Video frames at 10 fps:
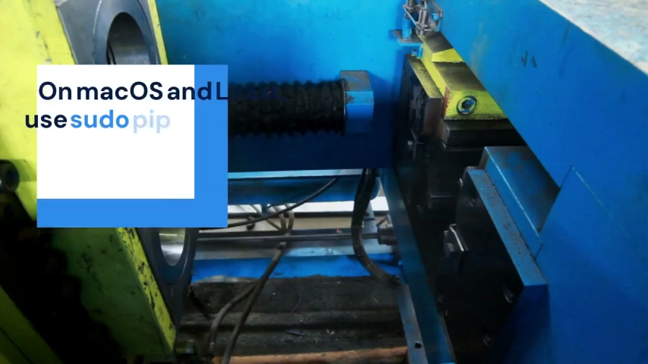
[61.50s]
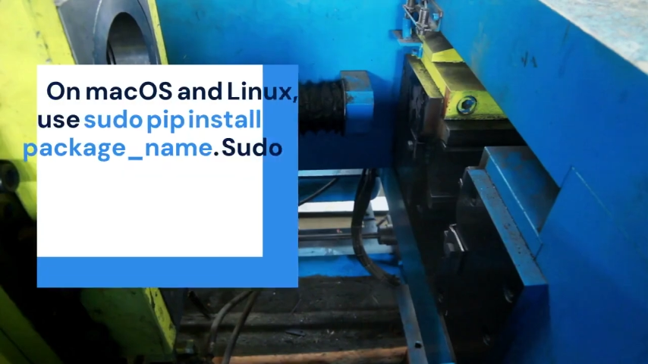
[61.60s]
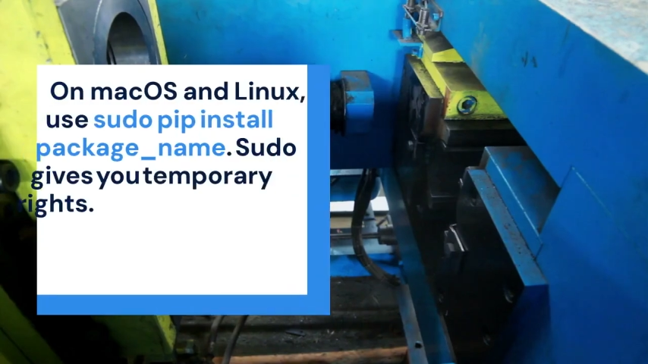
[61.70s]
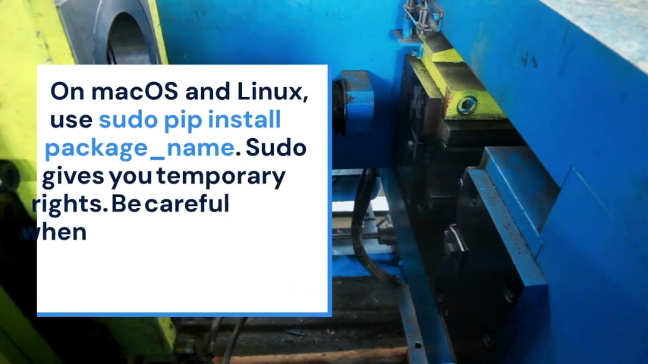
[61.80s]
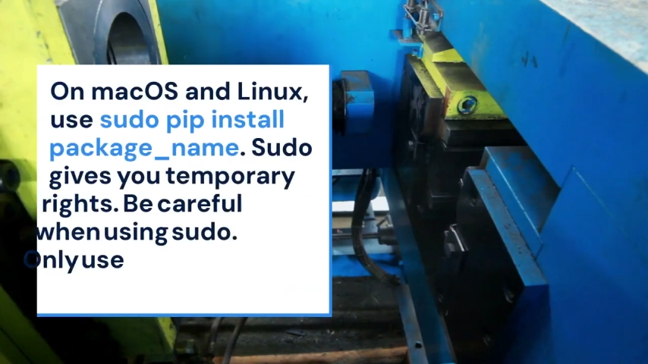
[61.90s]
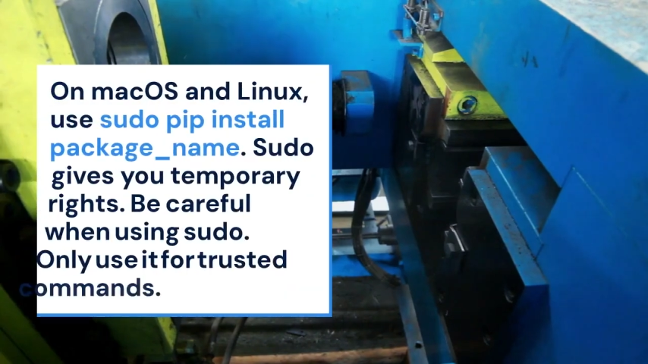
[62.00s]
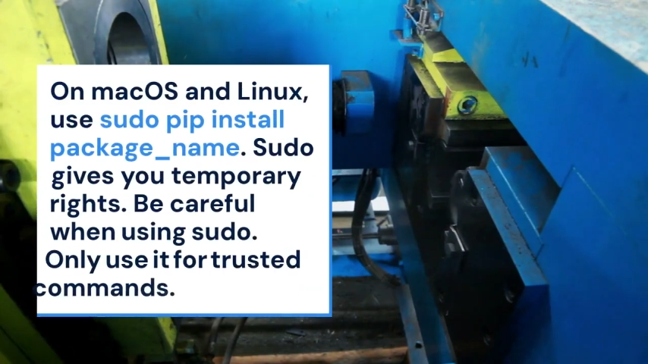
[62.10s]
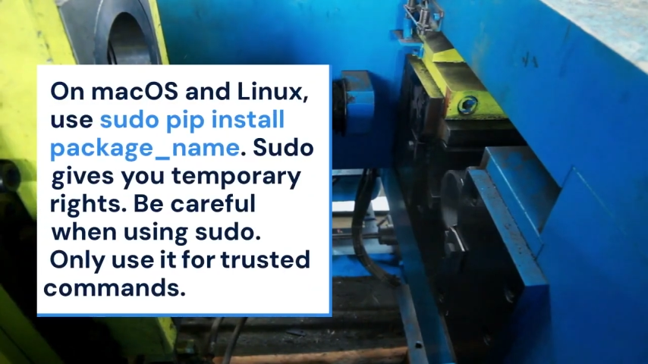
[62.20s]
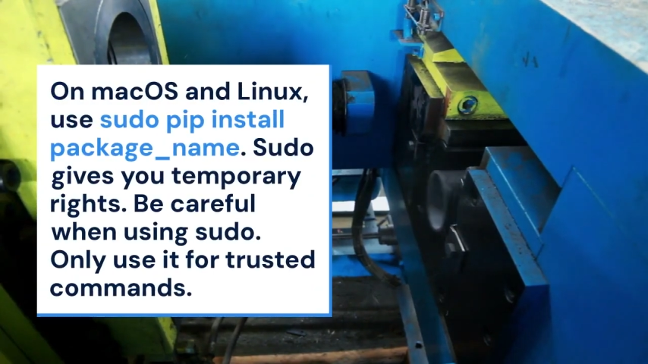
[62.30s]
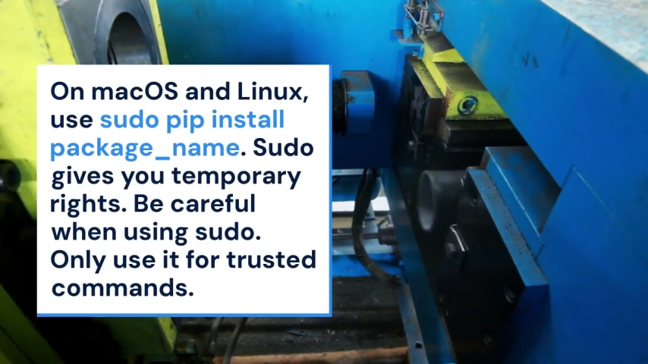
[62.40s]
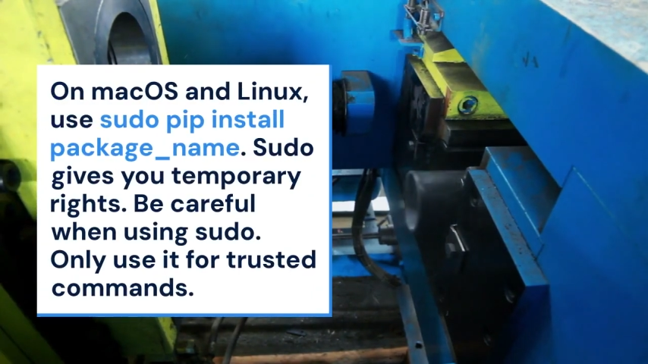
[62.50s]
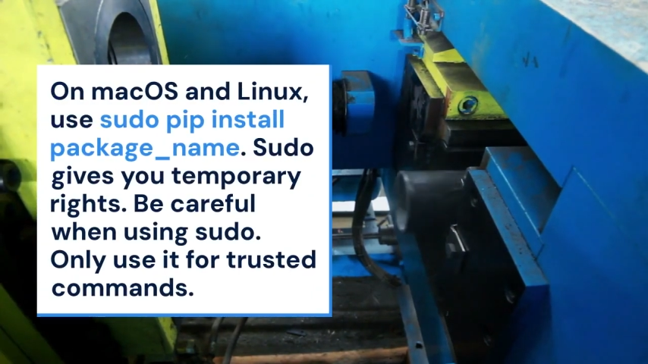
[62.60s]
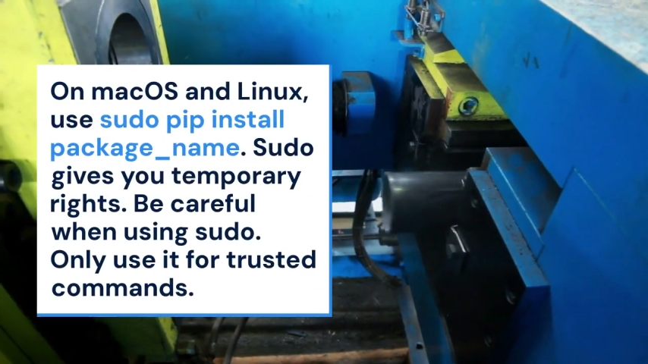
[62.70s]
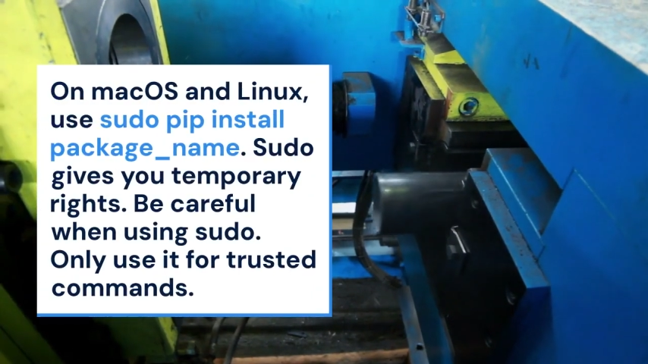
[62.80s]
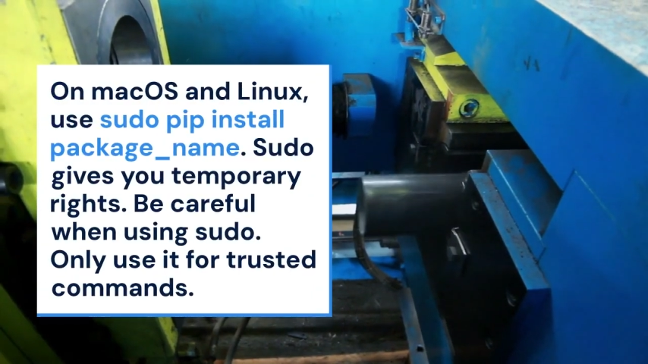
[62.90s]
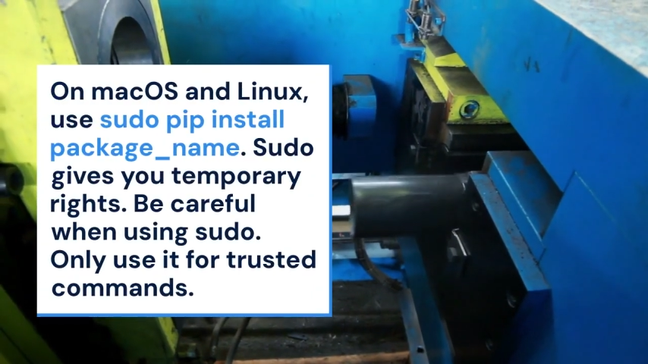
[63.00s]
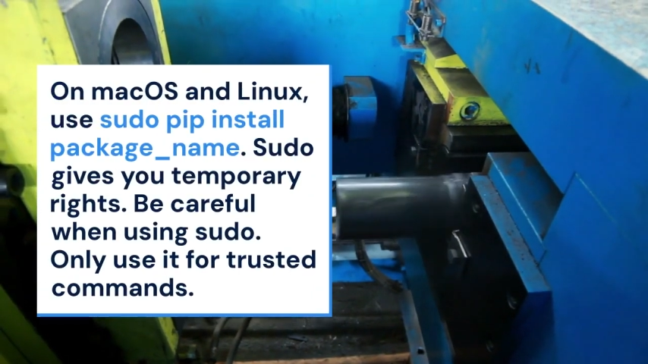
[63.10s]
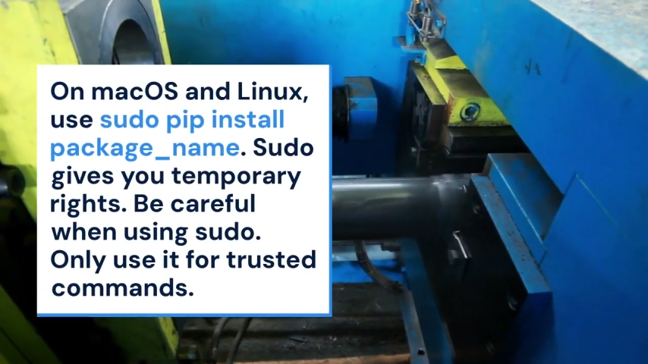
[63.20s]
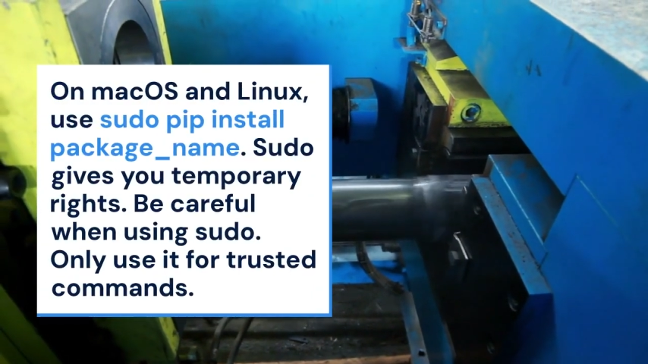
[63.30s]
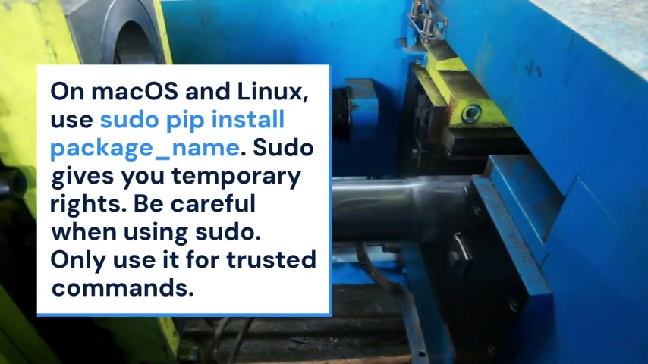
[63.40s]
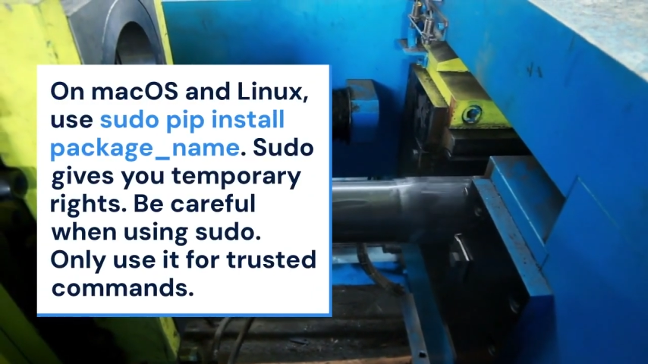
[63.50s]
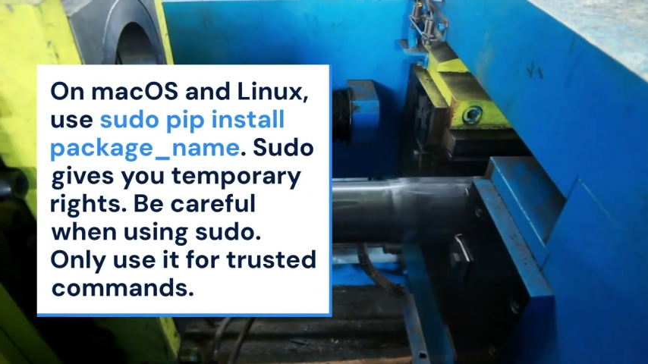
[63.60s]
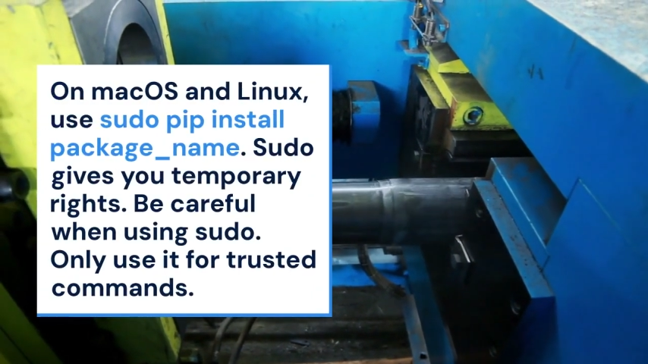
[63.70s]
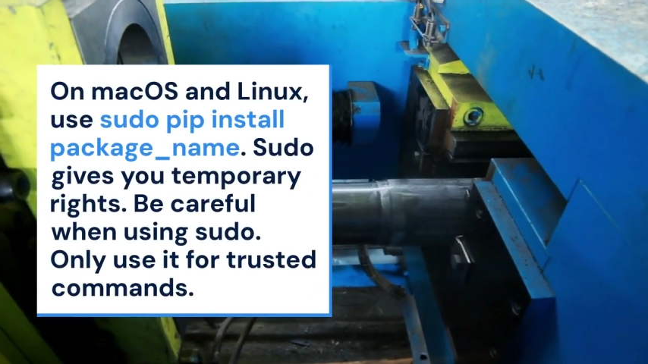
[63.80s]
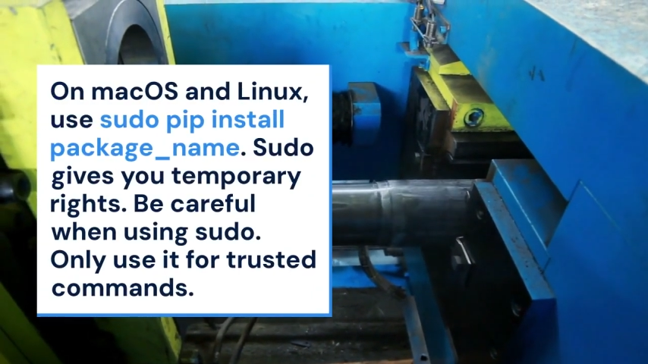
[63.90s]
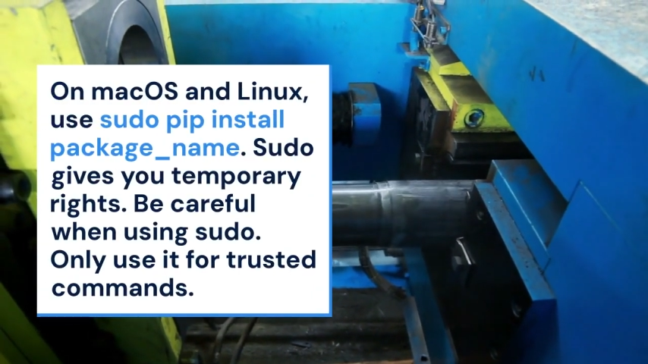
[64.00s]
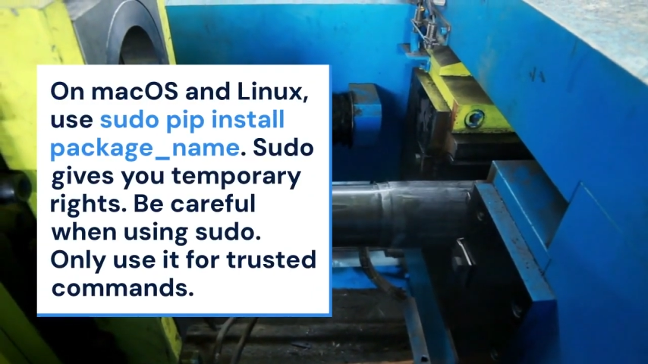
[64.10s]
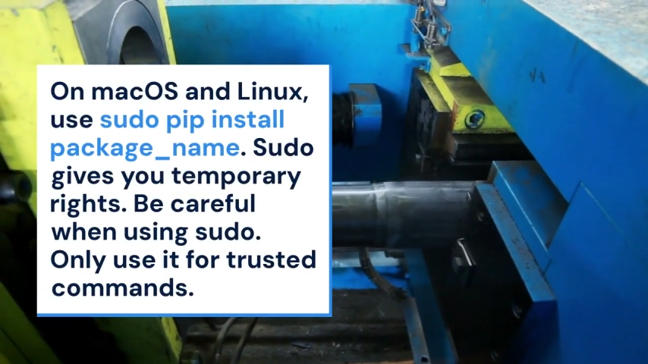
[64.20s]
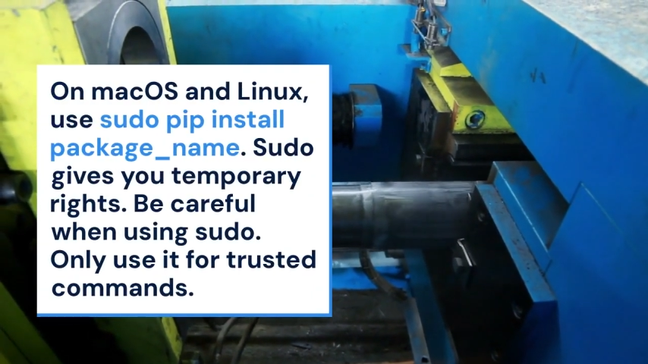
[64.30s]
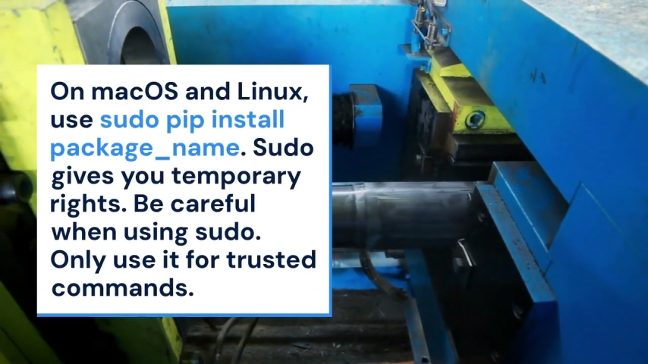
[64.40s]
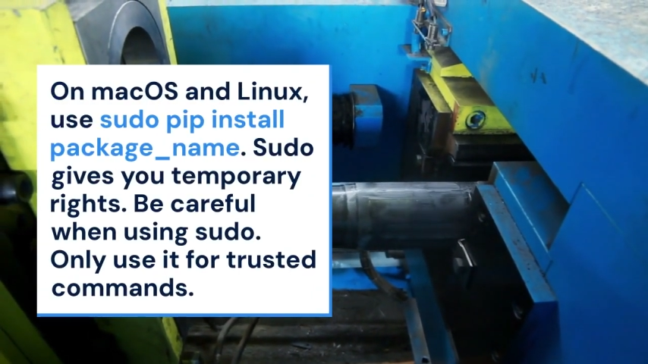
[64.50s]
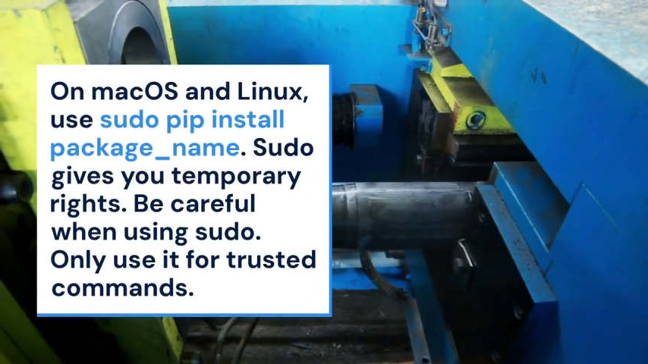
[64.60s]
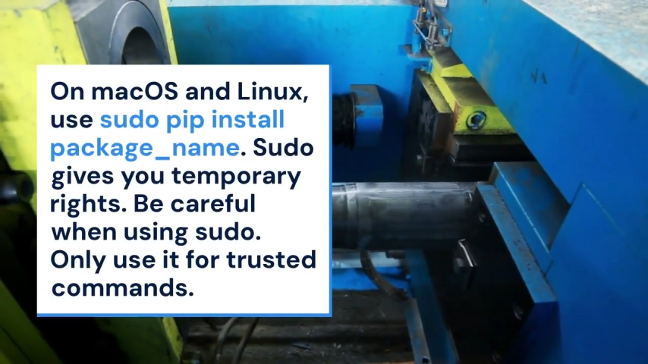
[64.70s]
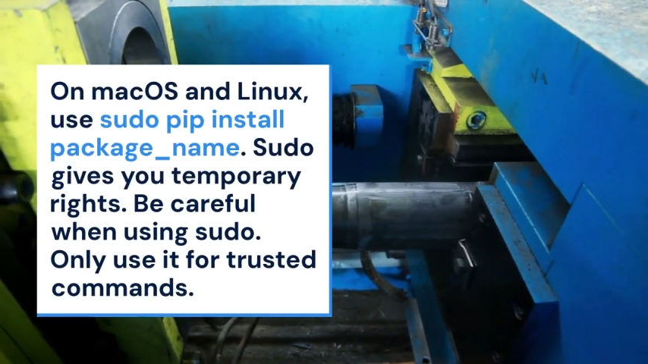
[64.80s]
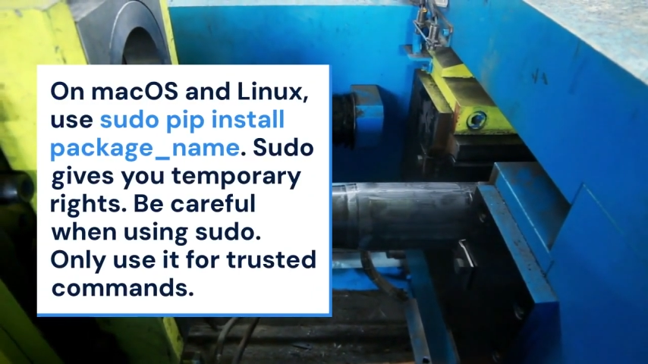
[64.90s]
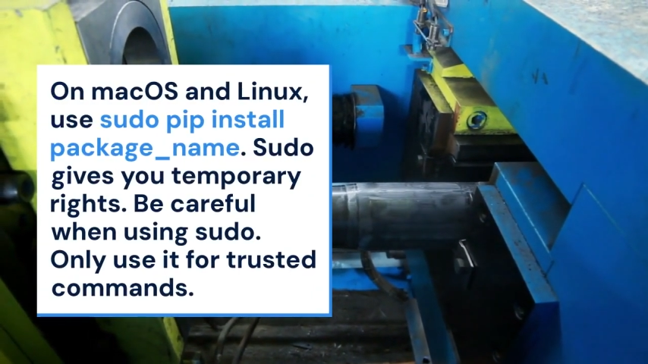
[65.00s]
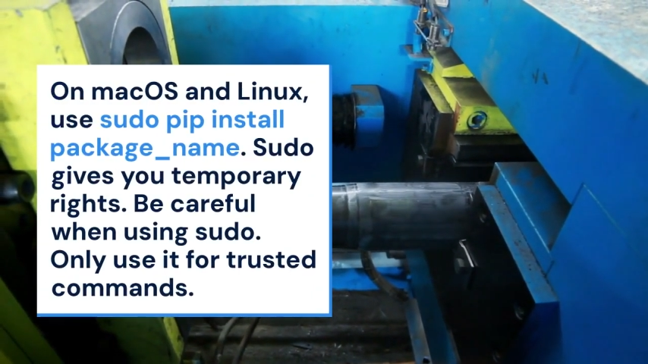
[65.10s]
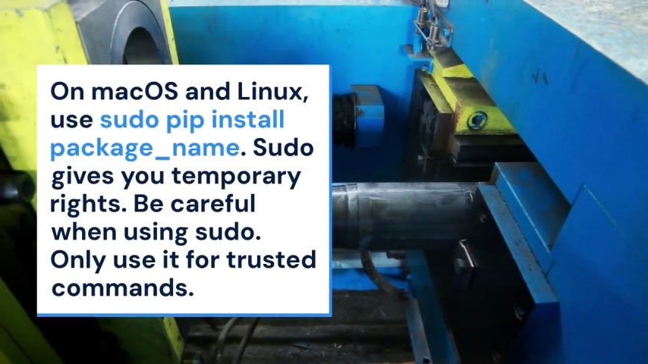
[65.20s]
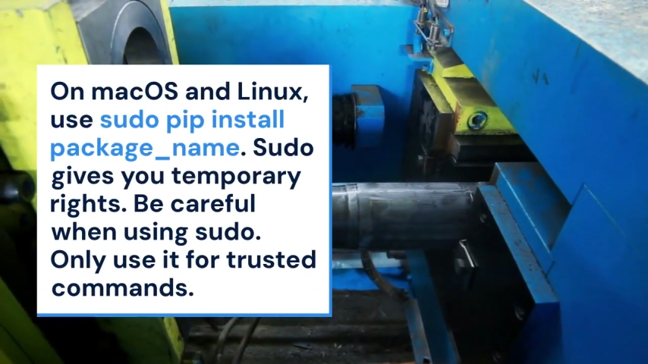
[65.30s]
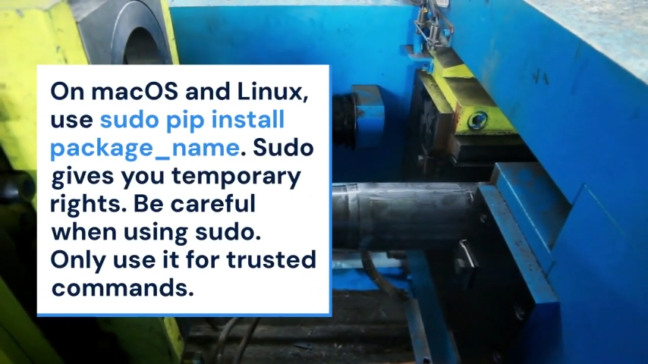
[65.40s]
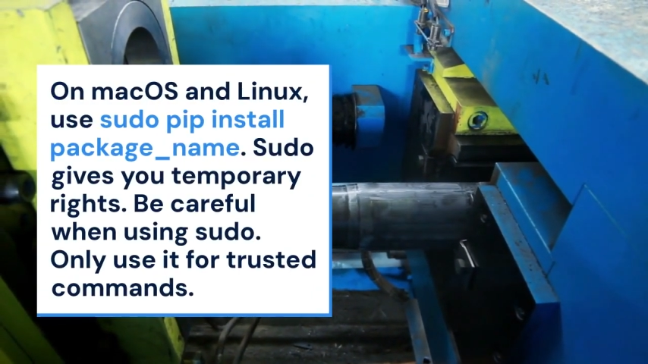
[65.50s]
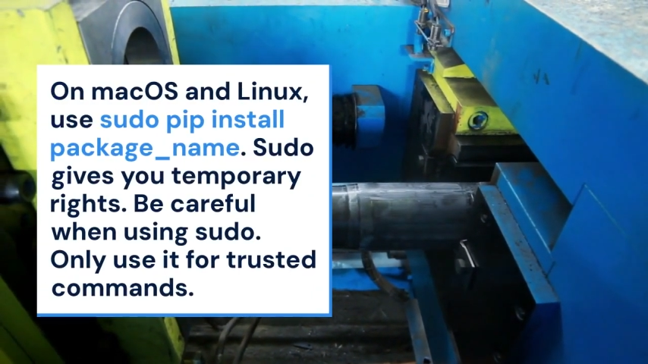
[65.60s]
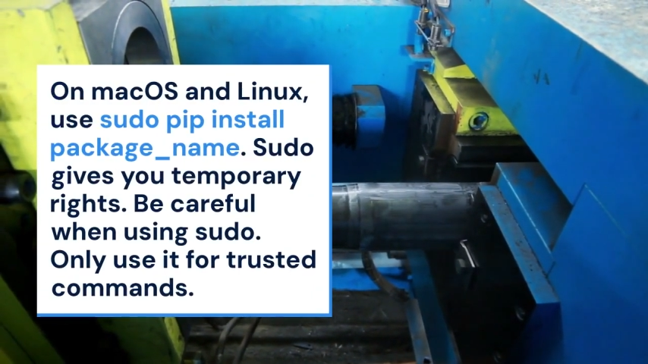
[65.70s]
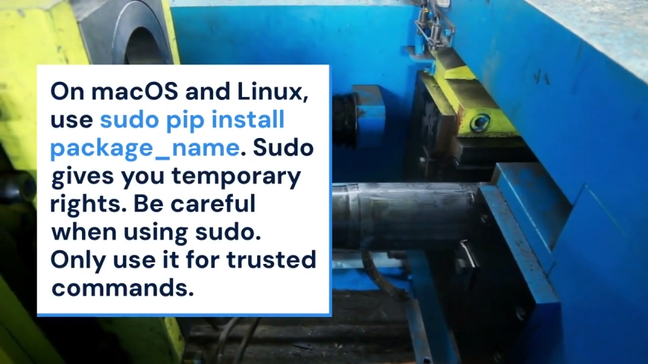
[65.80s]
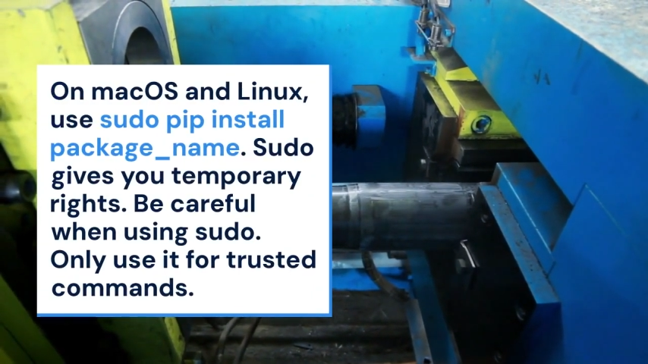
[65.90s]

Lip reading: Nobody's mouth can be seen.